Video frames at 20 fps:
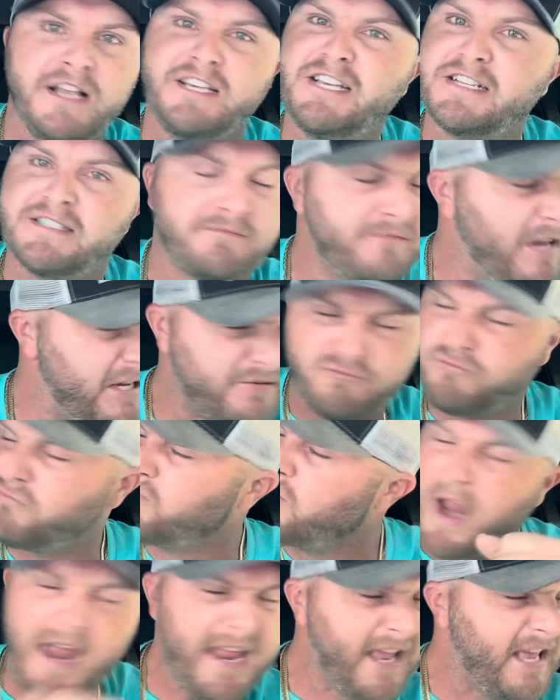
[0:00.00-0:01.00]
Just just
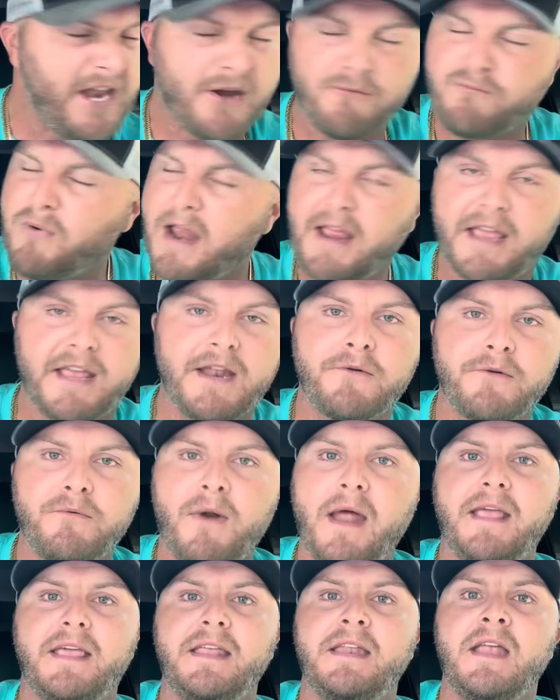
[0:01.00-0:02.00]
raking and raking and
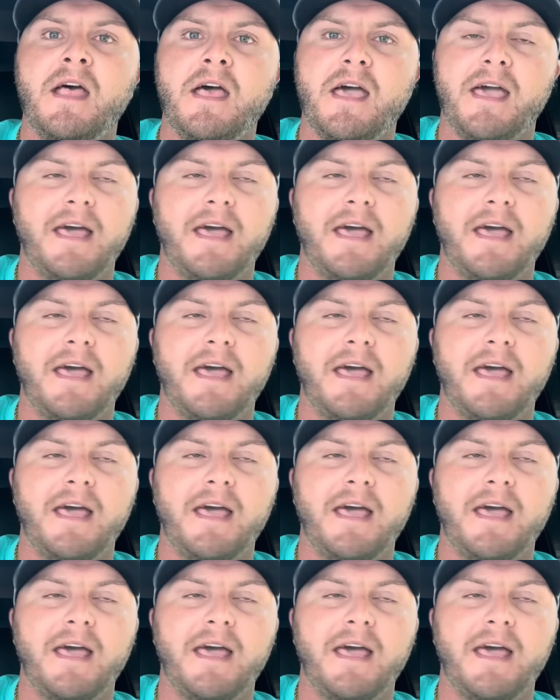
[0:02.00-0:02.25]
raking.